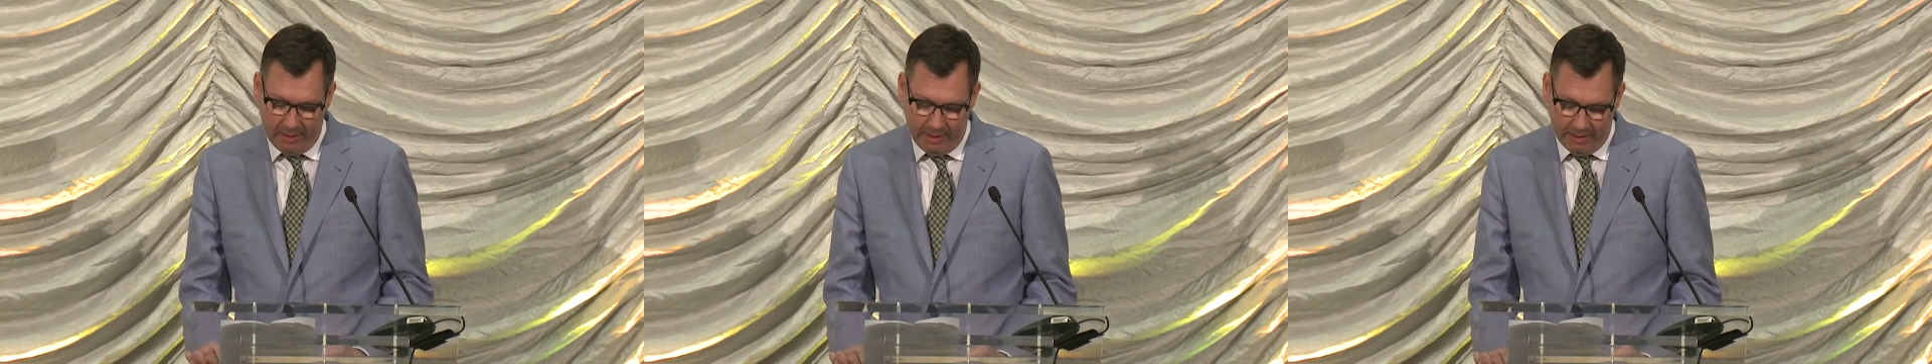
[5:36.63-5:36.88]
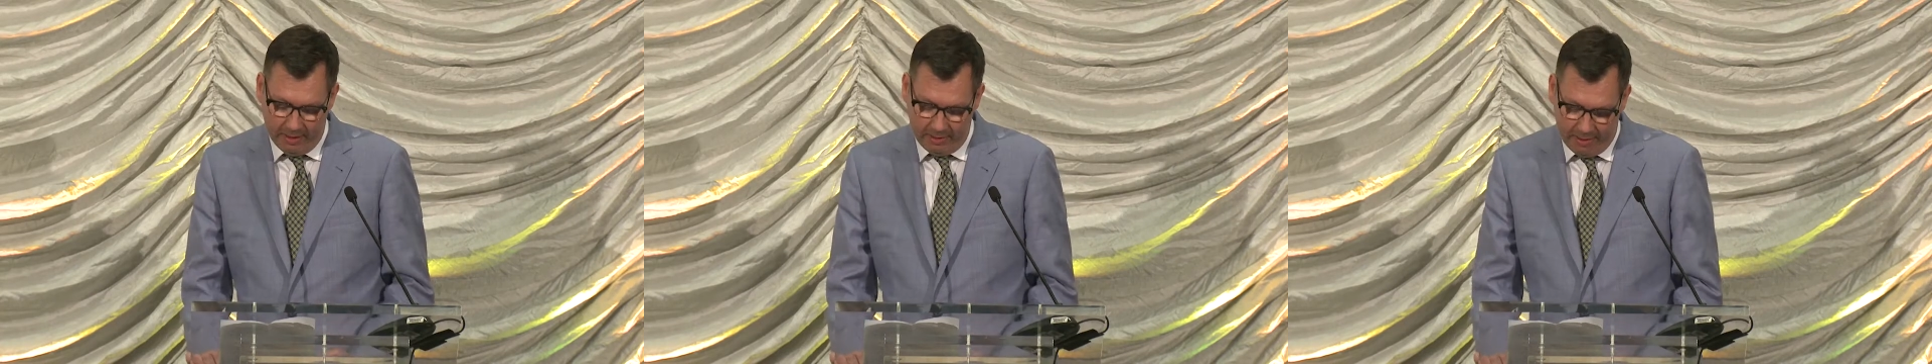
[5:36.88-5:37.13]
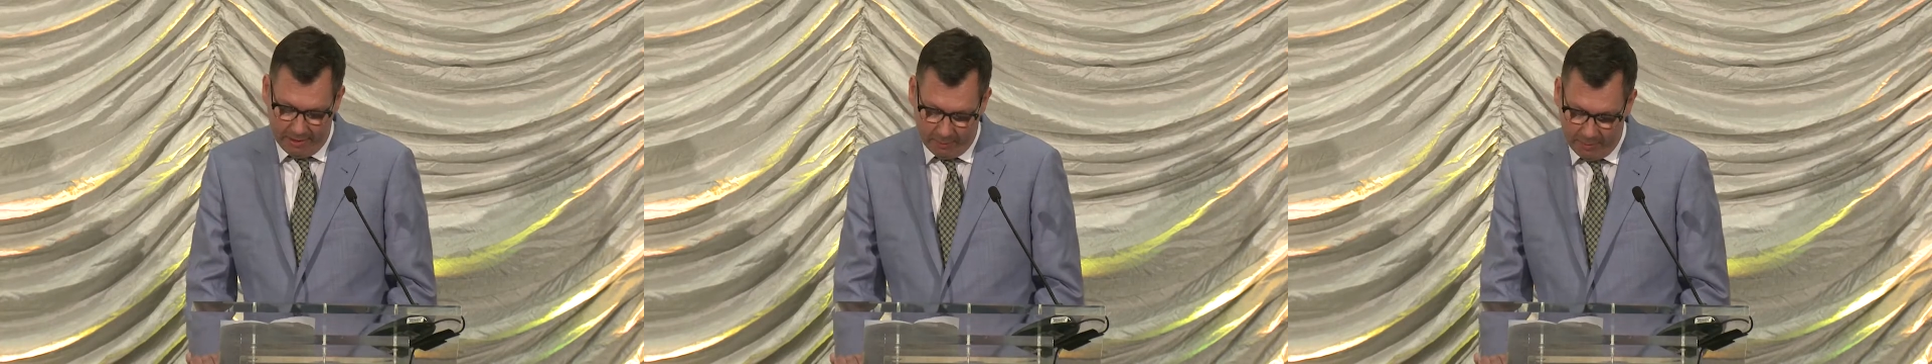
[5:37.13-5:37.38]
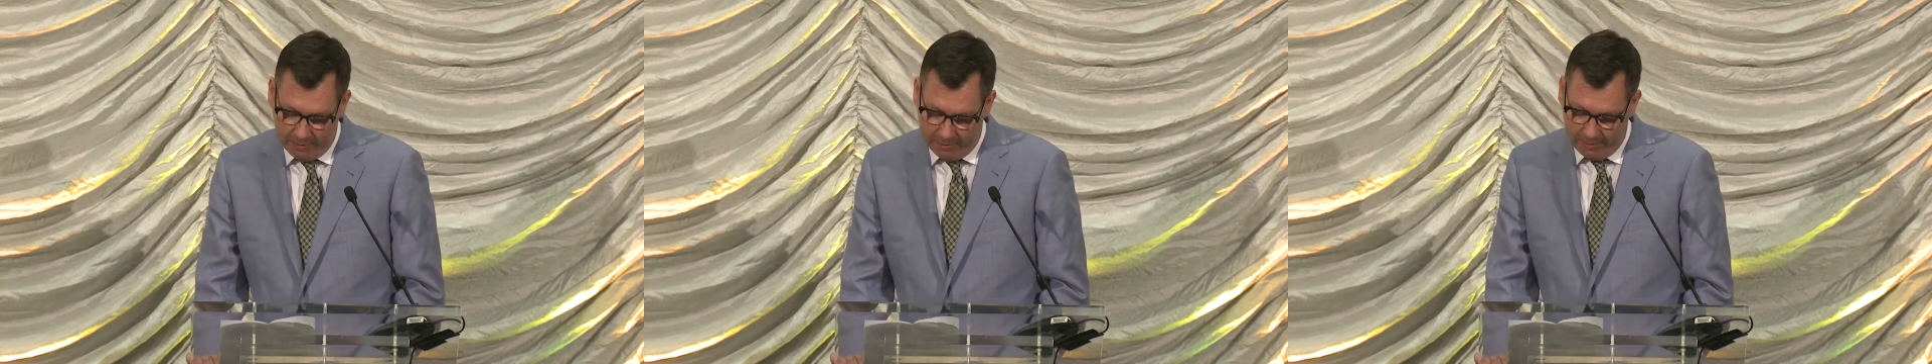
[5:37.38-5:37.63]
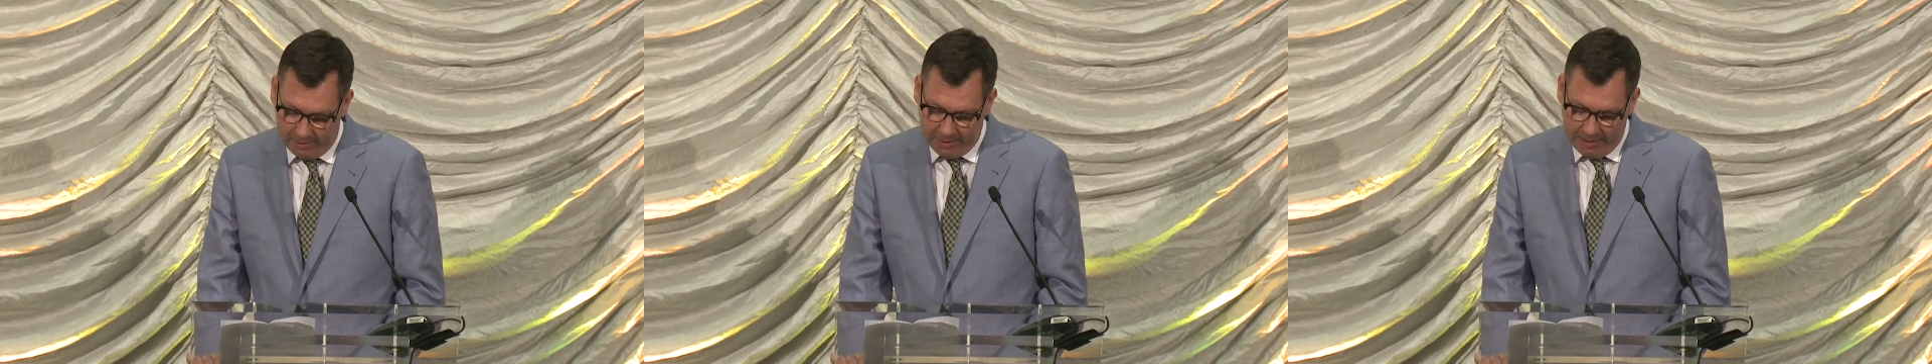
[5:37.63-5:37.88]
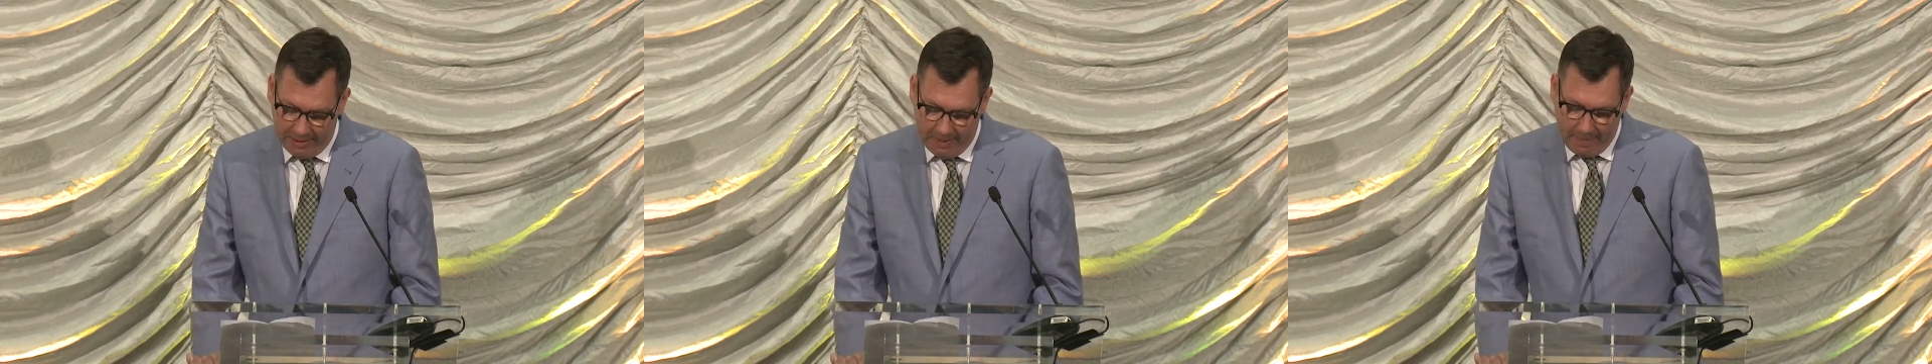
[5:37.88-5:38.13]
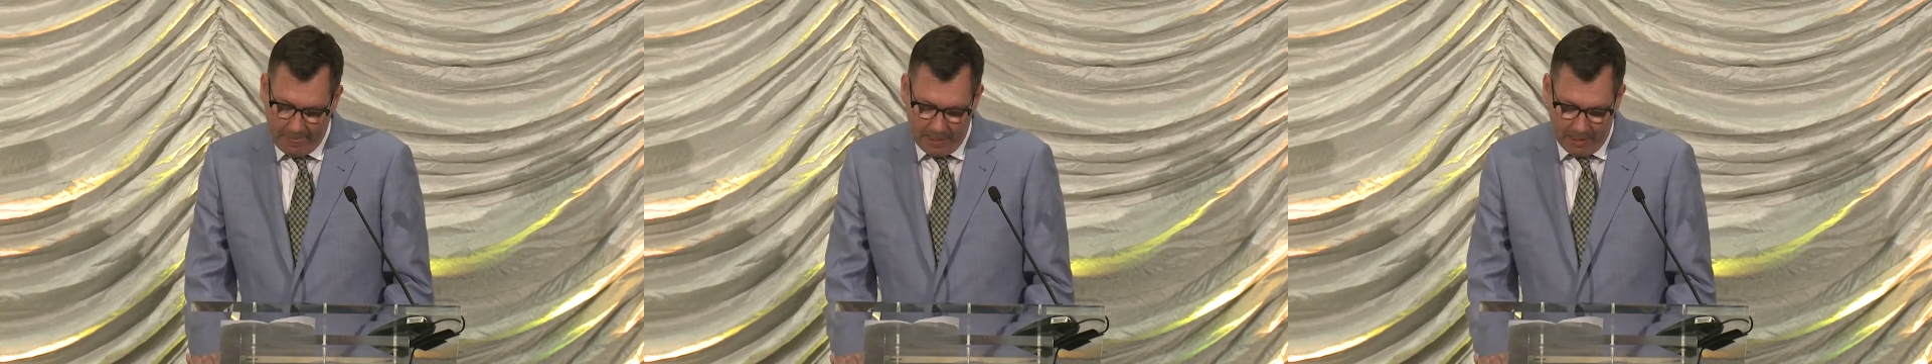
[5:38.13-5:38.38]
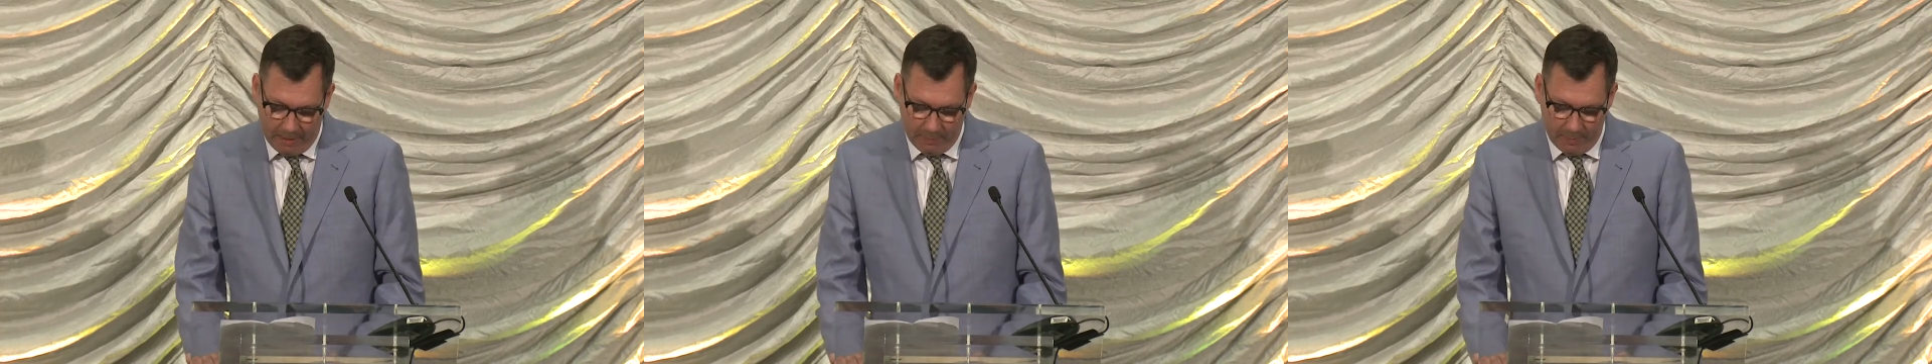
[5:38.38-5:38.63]
years as a result
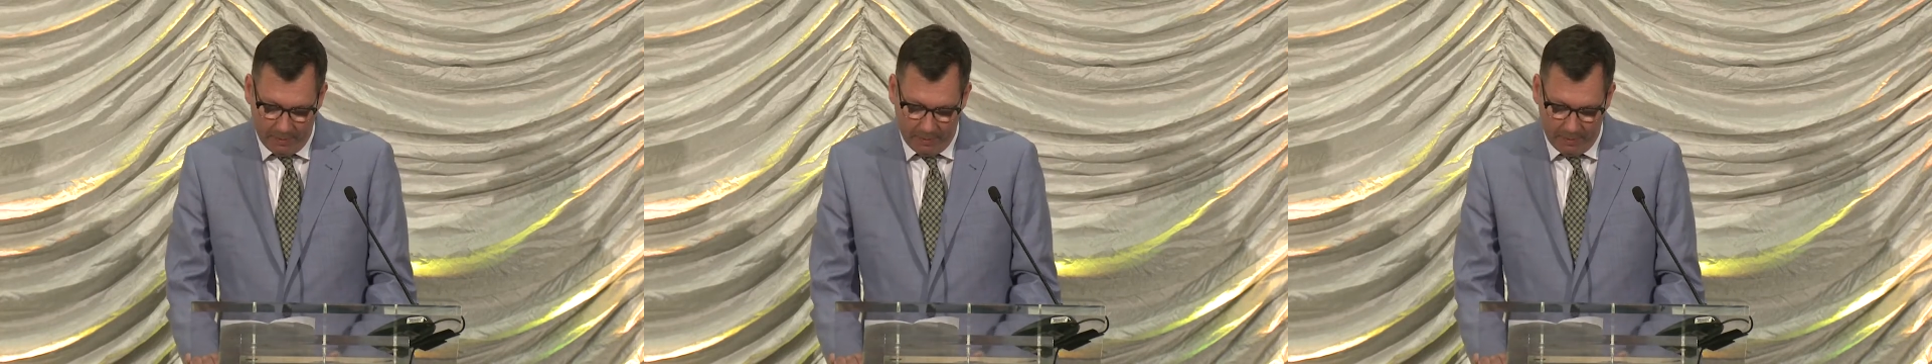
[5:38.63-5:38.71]
of